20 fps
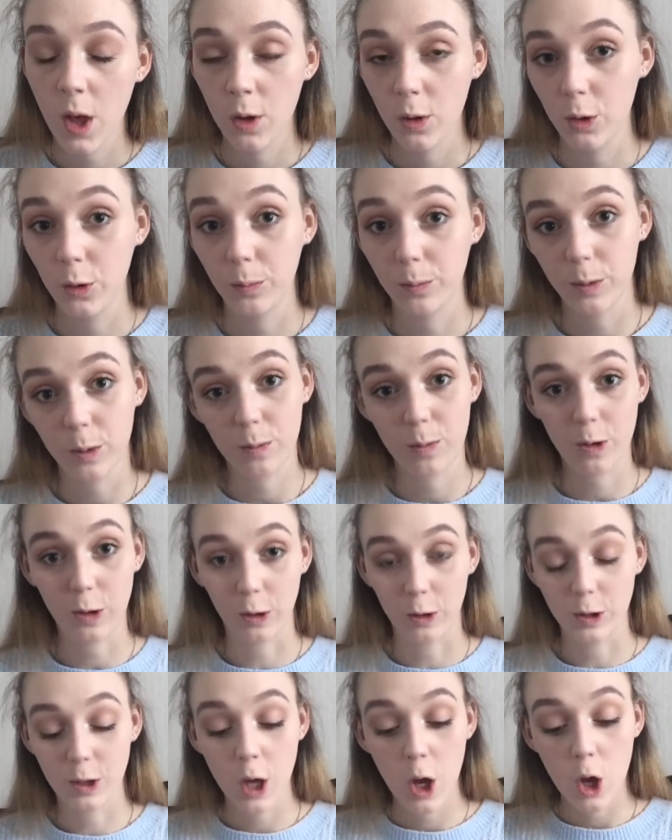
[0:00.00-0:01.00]
Nope, we're
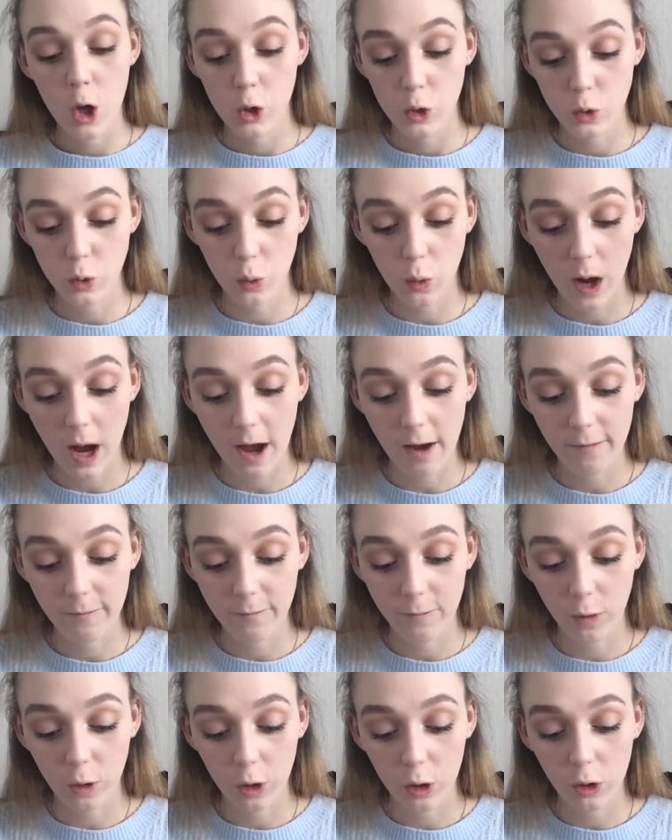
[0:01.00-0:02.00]
good. So
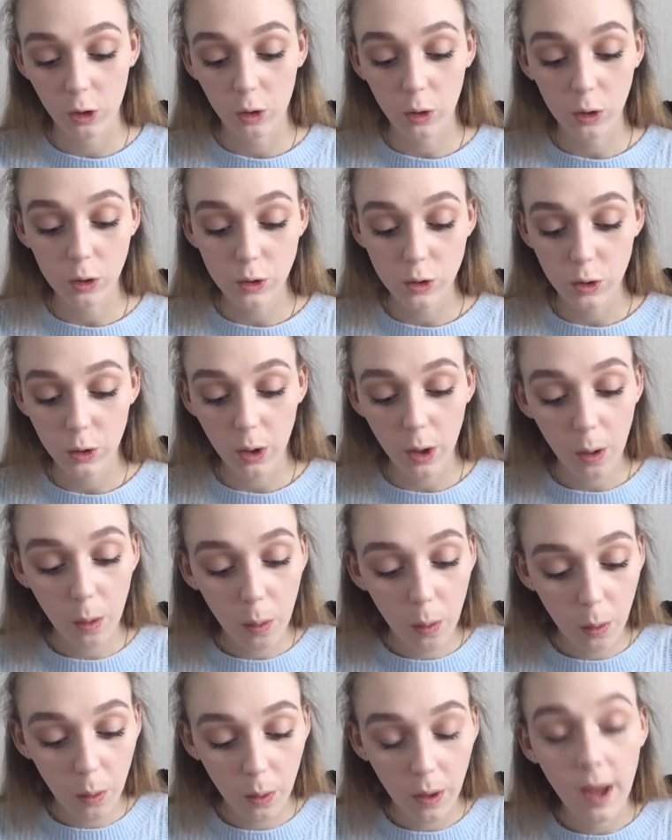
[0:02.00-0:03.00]
for contour,
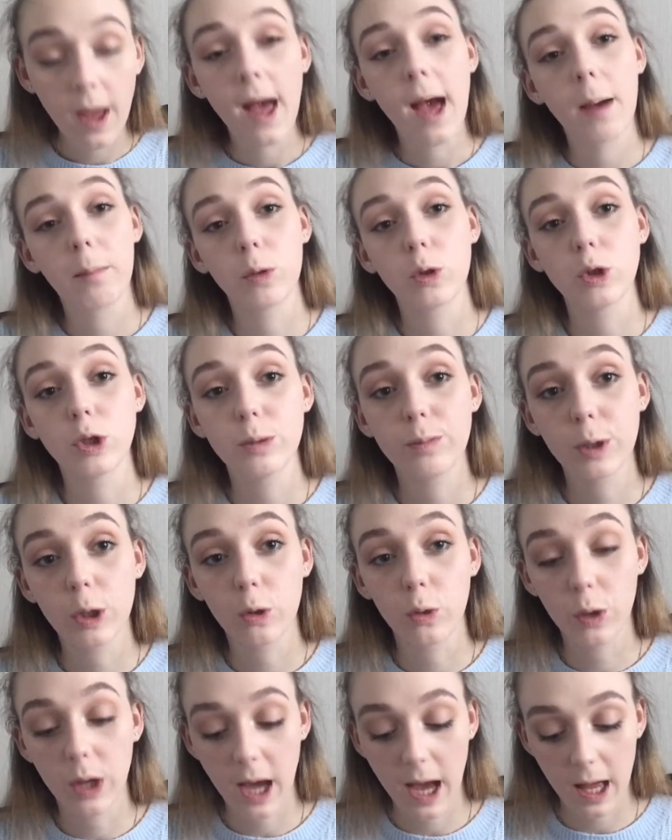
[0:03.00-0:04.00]
I'm going to be
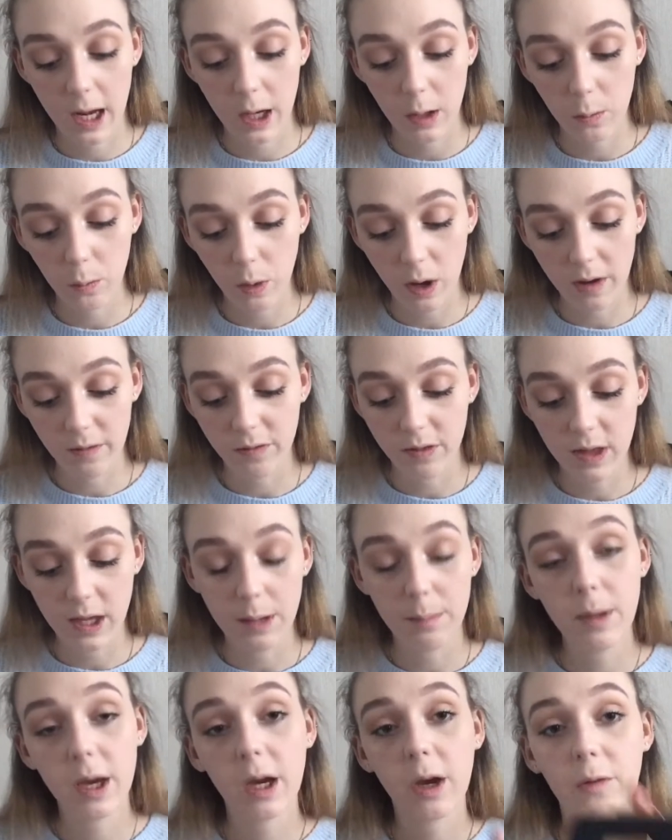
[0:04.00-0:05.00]
going in with the
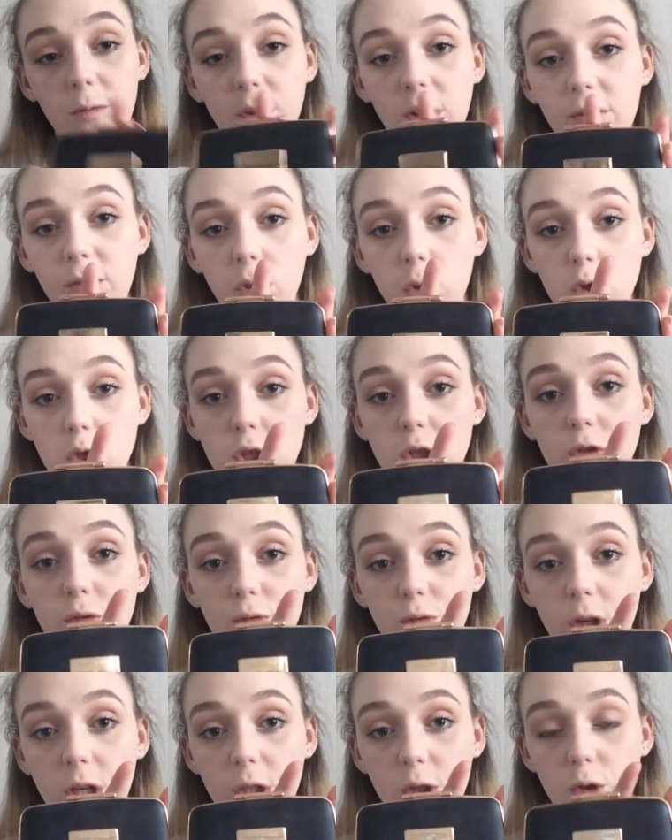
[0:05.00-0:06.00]
Makeup Revolution
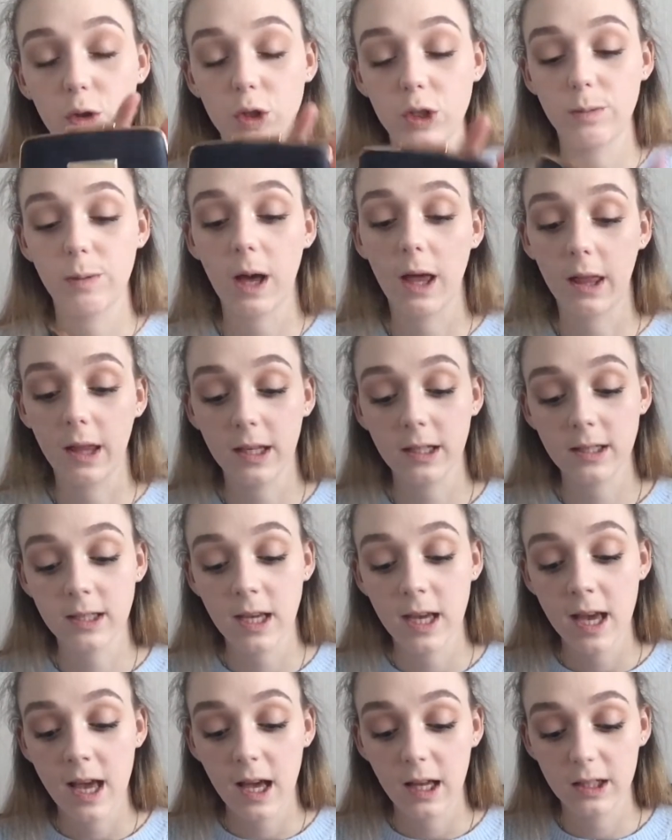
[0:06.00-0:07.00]
Renaissance palette
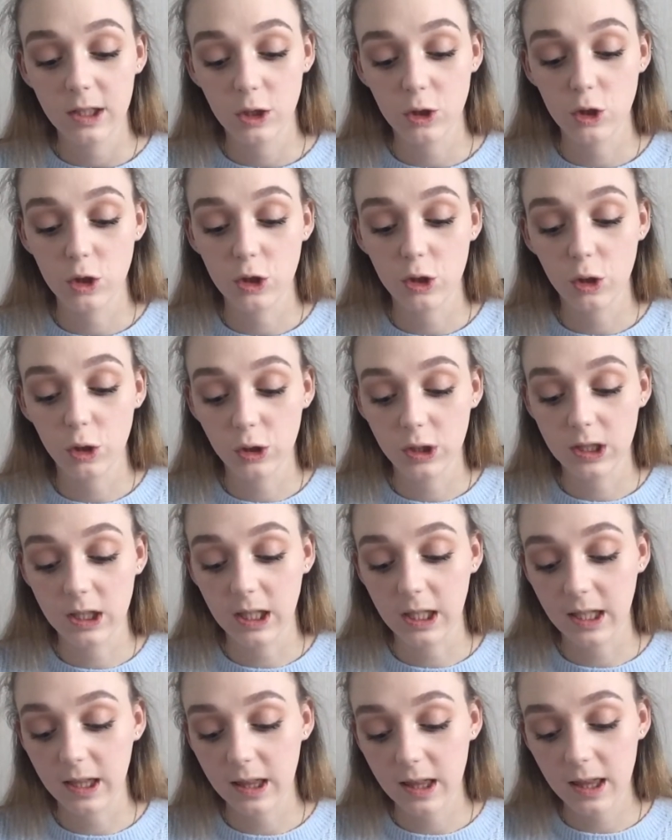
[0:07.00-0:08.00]
that just looks
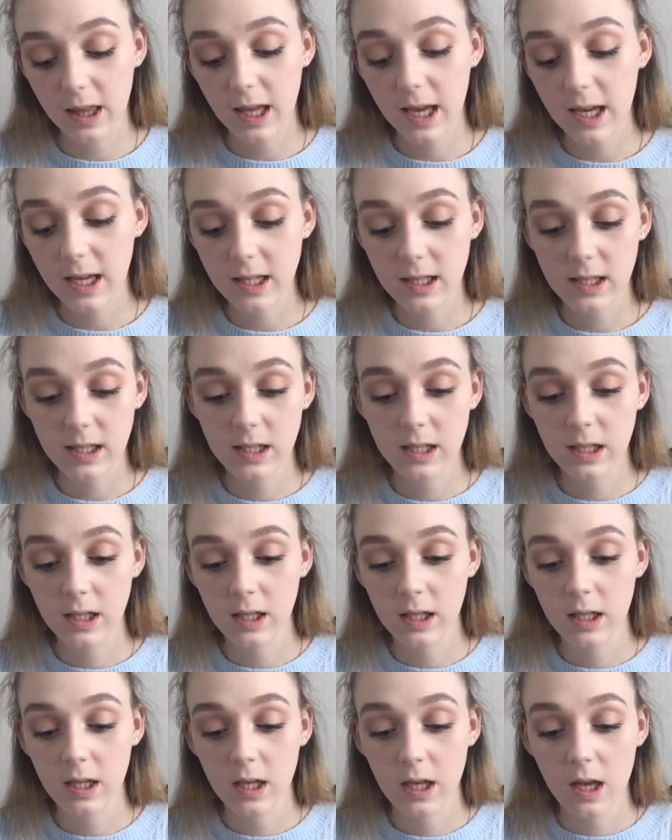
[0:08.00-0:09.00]
like this.
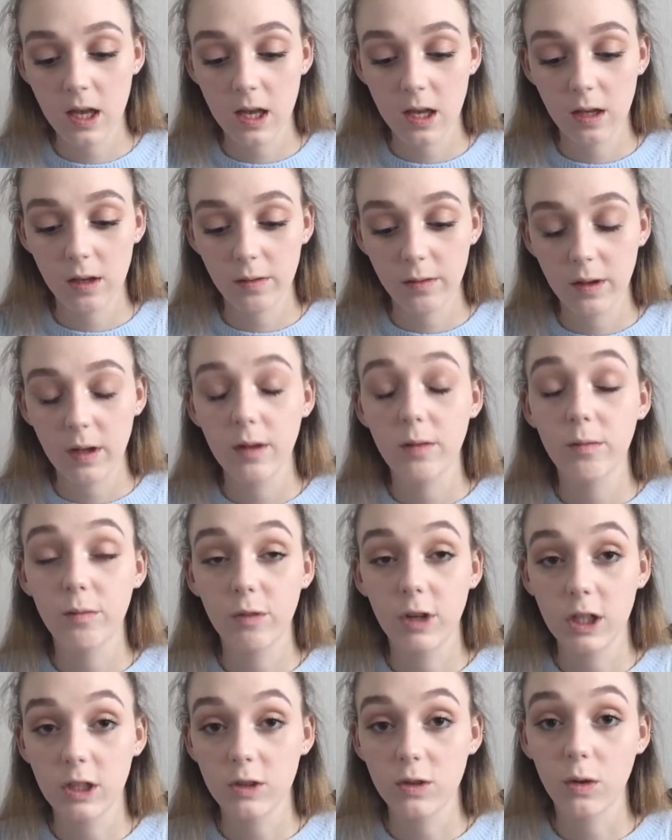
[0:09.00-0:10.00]

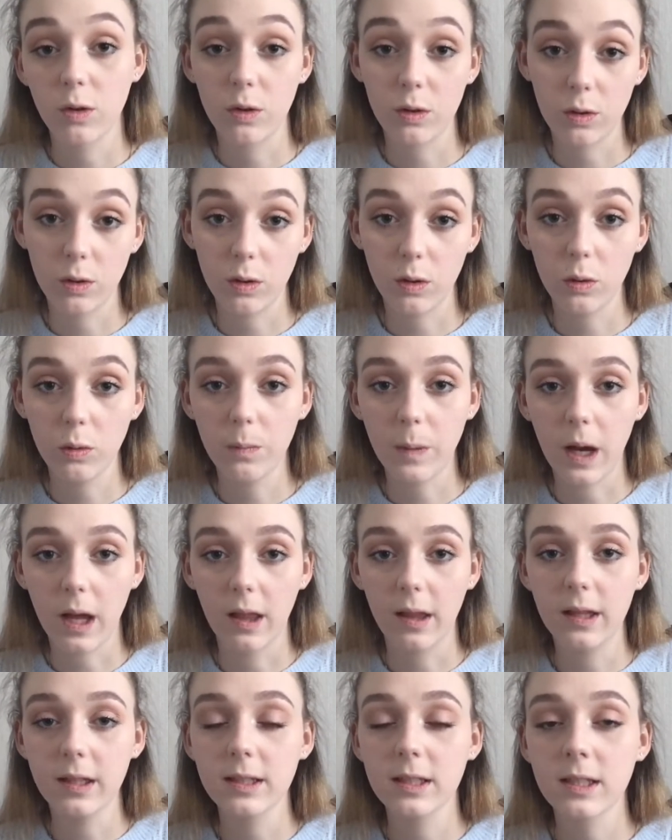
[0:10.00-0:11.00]
Renaissance Glow
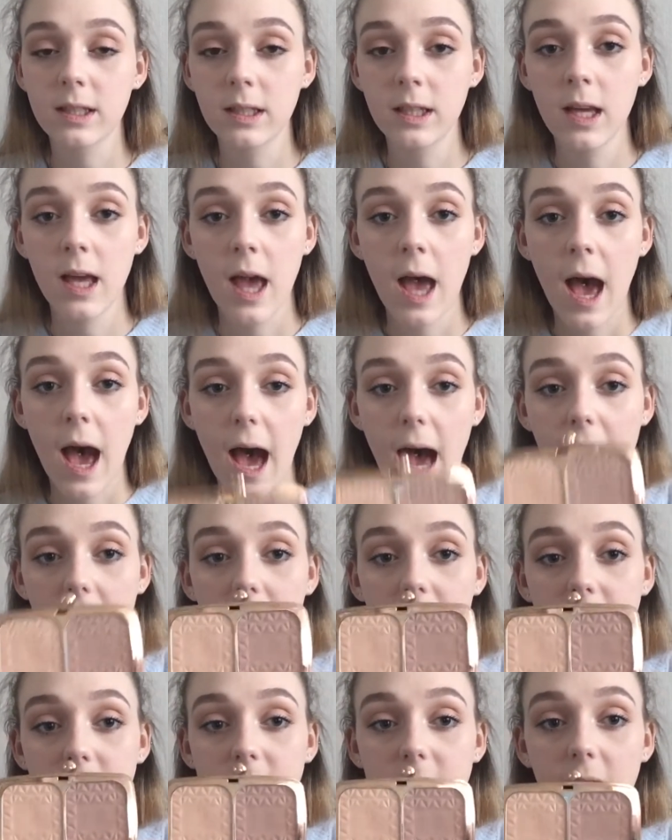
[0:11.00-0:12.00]
palette.
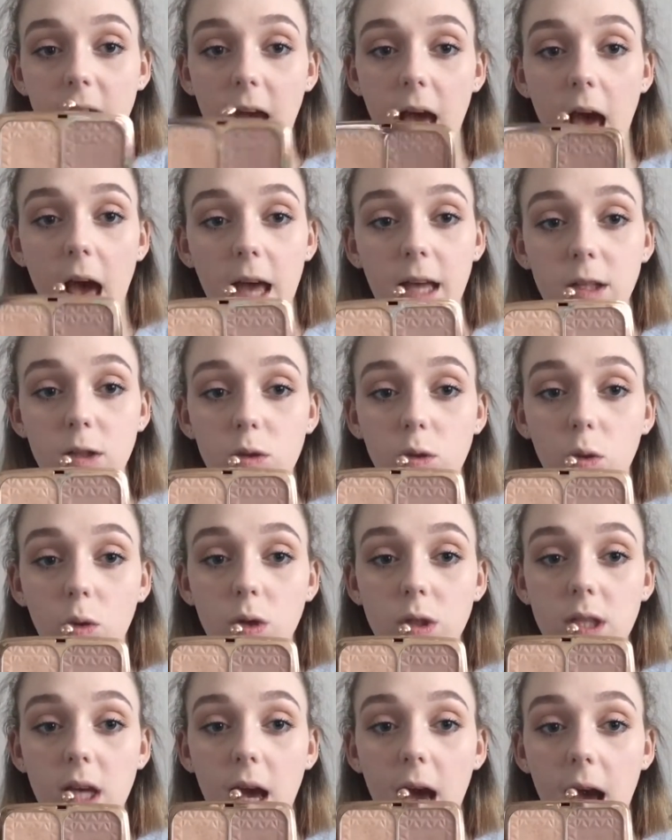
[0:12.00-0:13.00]
And it's
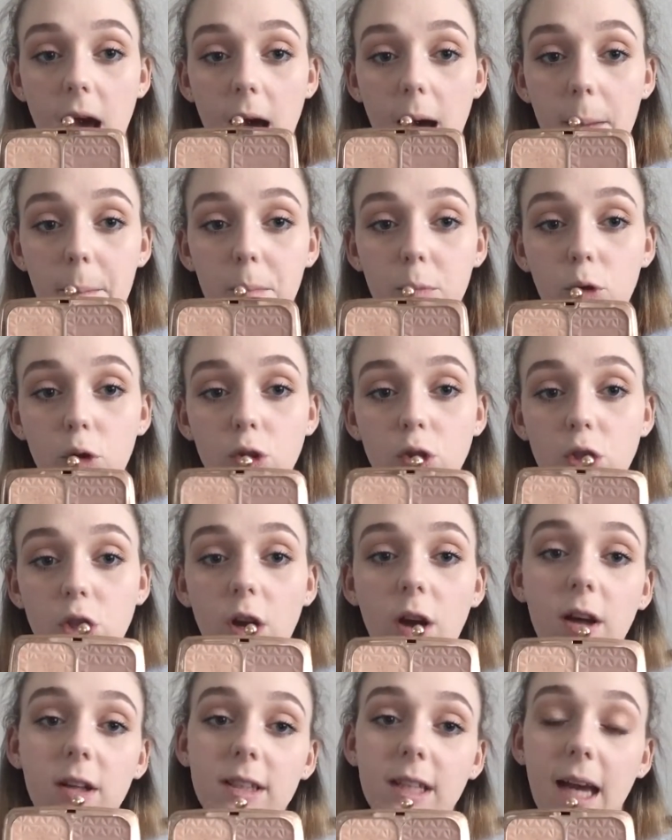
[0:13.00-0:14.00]
got a bronzer
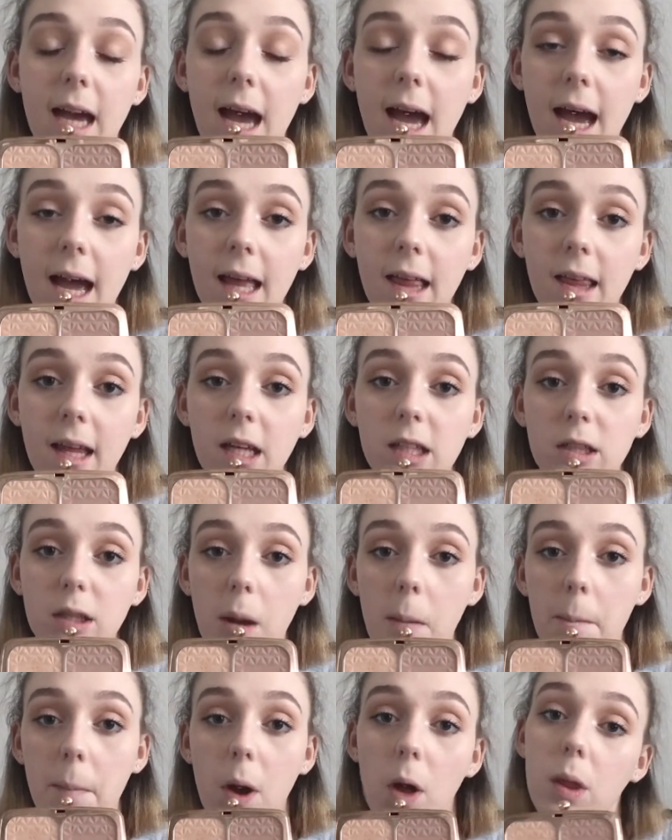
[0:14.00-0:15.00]
and a highlight,
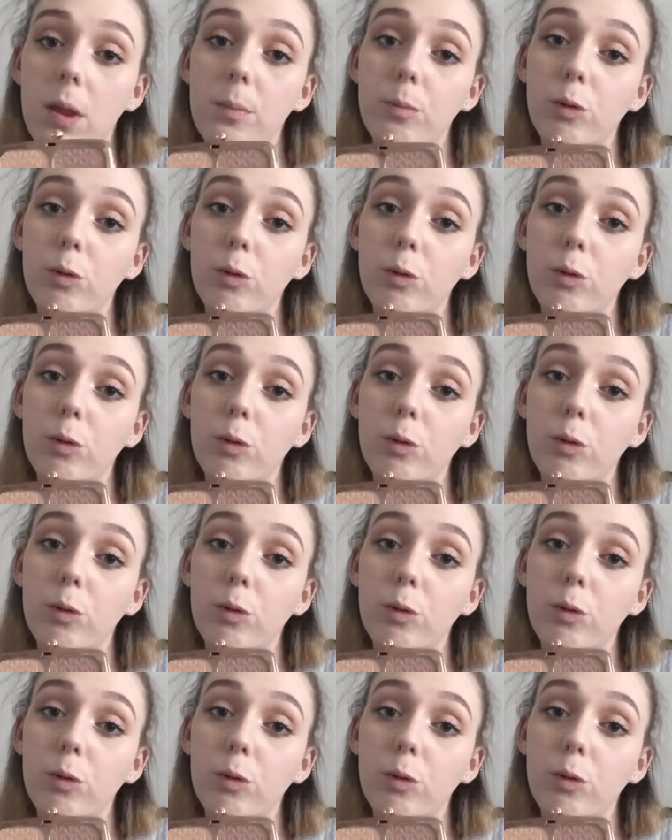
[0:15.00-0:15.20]
but the